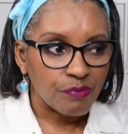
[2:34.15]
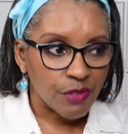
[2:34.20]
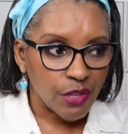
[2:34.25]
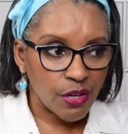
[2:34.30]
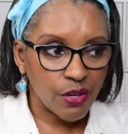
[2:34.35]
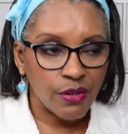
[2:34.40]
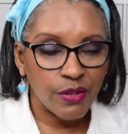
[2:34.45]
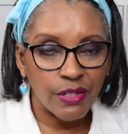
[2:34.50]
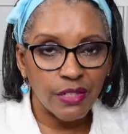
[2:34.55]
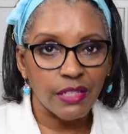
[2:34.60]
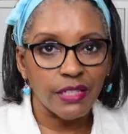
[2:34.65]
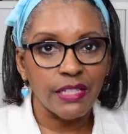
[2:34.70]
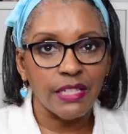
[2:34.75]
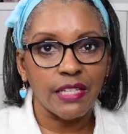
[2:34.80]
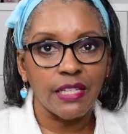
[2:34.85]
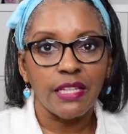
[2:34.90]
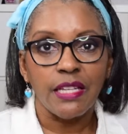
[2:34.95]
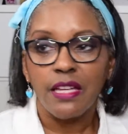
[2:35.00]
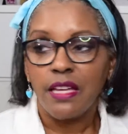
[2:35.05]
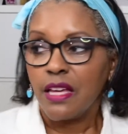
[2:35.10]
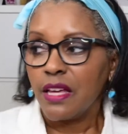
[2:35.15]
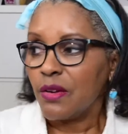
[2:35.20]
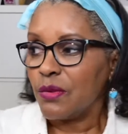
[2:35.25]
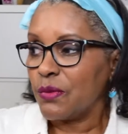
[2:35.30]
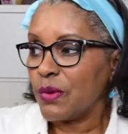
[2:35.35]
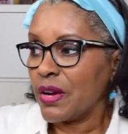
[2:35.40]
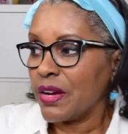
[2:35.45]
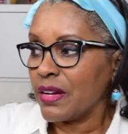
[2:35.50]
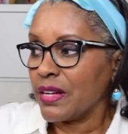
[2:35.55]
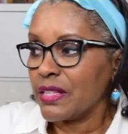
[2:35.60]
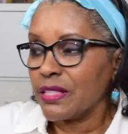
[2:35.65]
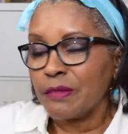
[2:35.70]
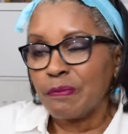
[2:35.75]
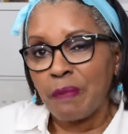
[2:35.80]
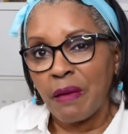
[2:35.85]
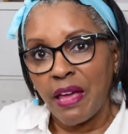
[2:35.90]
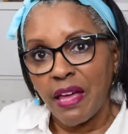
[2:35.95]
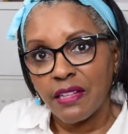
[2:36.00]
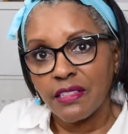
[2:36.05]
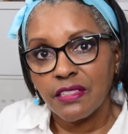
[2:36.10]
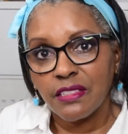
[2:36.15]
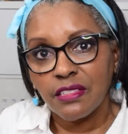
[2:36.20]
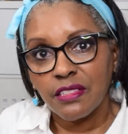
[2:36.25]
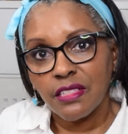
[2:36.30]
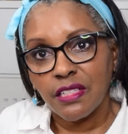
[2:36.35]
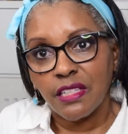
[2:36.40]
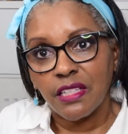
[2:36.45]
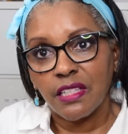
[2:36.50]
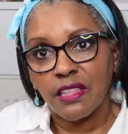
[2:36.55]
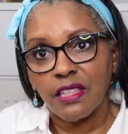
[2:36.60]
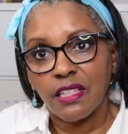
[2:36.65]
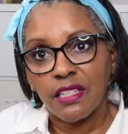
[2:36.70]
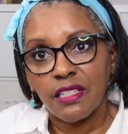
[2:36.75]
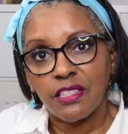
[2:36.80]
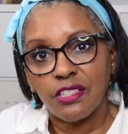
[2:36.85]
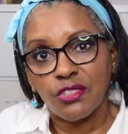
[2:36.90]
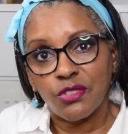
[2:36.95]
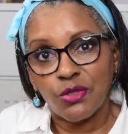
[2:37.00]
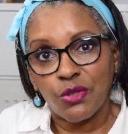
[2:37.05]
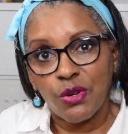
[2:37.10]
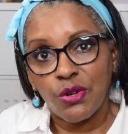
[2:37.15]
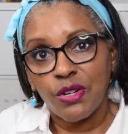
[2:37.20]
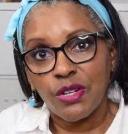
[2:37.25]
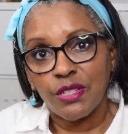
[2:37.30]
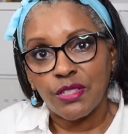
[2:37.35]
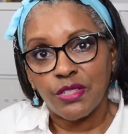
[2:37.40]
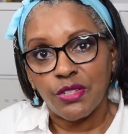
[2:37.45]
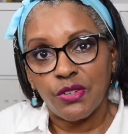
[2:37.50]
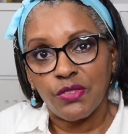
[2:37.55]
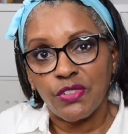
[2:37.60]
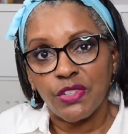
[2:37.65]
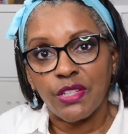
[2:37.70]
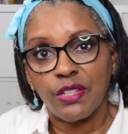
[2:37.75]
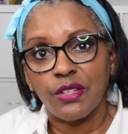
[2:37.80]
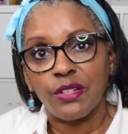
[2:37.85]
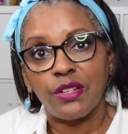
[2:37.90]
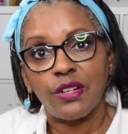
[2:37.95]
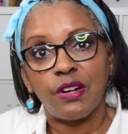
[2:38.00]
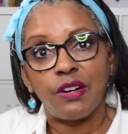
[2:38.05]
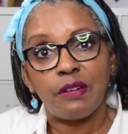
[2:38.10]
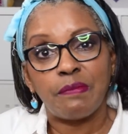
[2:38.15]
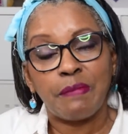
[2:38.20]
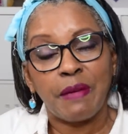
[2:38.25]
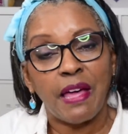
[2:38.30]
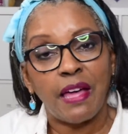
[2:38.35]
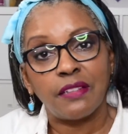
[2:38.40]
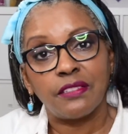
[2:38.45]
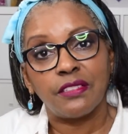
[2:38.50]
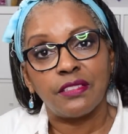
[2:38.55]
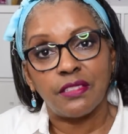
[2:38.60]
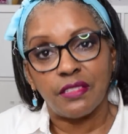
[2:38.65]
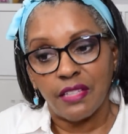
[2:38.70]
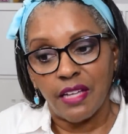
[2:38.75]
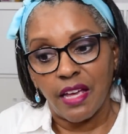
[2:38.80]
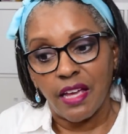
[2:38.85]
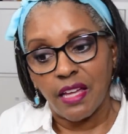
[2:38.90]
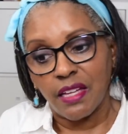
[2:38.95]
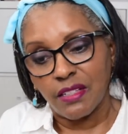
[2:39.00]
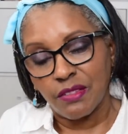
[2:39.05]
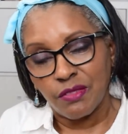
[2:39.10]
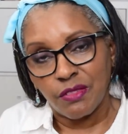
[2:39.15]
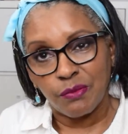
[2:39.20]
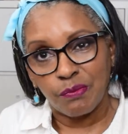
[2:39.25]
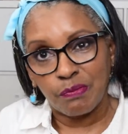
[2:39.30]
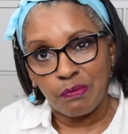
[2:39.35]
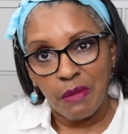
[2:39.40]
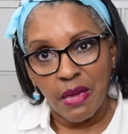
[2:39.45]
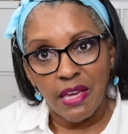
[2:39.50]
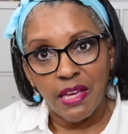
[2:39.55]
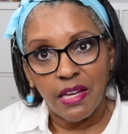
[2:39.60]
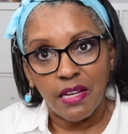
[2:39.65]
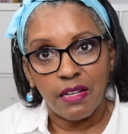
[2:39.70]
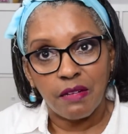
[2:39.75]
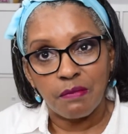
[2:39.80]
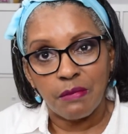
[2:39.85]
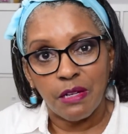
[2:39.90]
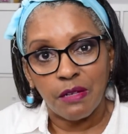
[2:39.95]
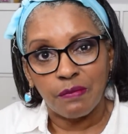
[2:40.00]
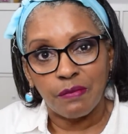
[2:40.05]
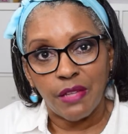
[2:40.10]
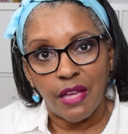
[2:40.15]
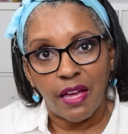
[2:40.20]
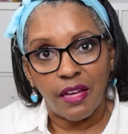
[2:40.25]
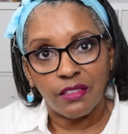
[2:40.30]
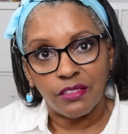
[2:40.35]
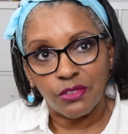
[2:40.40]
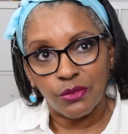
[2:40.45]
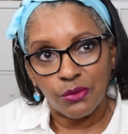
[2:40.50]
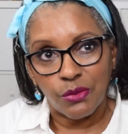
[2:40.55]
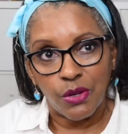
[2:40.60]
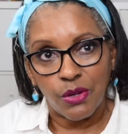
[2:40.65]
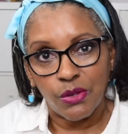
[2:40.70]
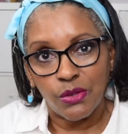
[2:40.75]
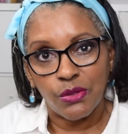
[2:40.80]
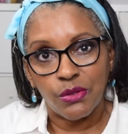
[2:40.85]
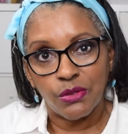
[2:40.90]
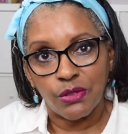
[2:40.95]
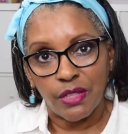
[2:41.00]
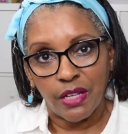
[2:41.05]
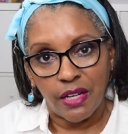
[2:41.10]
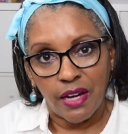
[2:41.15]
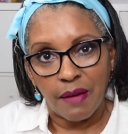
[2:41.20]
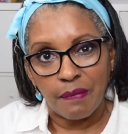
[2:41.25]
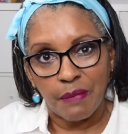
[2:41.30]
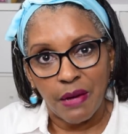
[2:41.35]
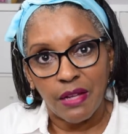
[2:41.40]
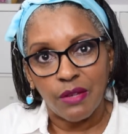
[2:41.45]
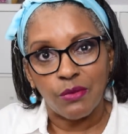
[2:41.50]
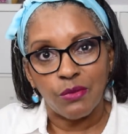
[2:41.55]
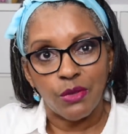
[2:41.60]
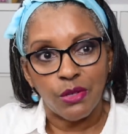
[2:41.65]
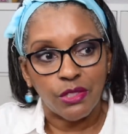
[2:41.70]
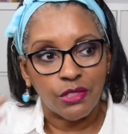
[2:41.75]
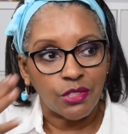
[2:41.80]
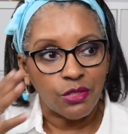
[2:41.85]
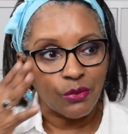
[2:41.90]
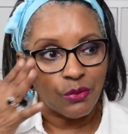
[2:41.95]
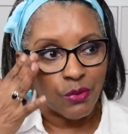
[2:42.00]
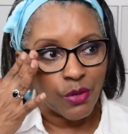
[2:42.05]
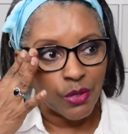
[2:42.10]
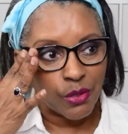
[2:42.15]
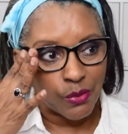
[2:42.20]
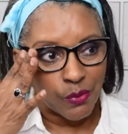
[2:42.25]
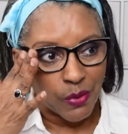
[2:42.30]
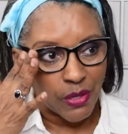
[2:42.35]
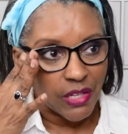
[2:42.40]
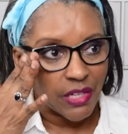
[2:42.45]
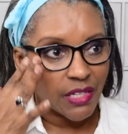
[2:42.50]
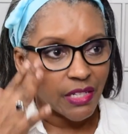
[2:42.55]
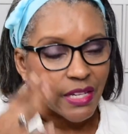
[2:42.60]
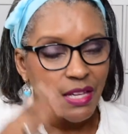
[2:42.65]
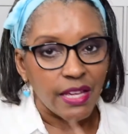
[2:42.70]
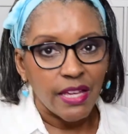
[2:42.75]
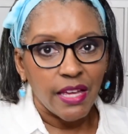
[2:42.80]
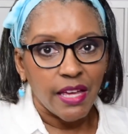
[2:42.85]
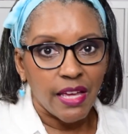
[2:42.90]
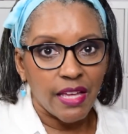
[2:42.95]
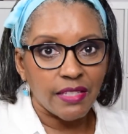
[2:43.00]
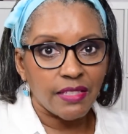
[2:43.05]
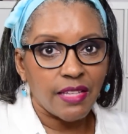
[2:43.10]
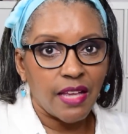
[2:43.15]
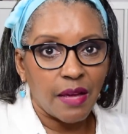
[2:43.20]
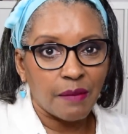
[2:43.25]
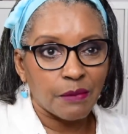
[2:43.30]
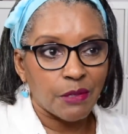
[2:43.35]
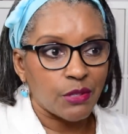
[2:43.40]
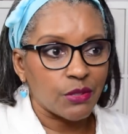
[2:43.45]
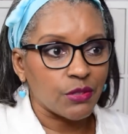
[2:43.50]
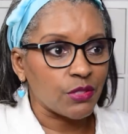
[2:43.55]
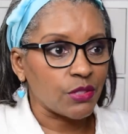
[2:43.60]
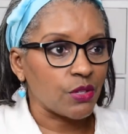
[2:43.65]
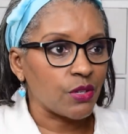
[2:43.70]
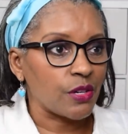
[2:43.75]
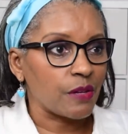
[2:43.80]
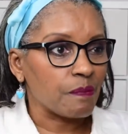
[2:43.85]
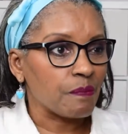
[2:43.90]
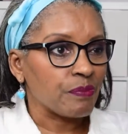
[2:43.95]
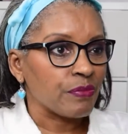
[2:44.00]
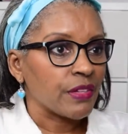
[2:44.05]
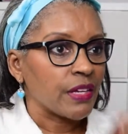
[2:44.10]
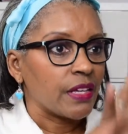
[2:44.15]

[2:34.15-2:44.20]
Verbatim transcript: currently. Whereas patterns in these drawers over here are patterns that may come up down the road that I might want to work with as time goes on.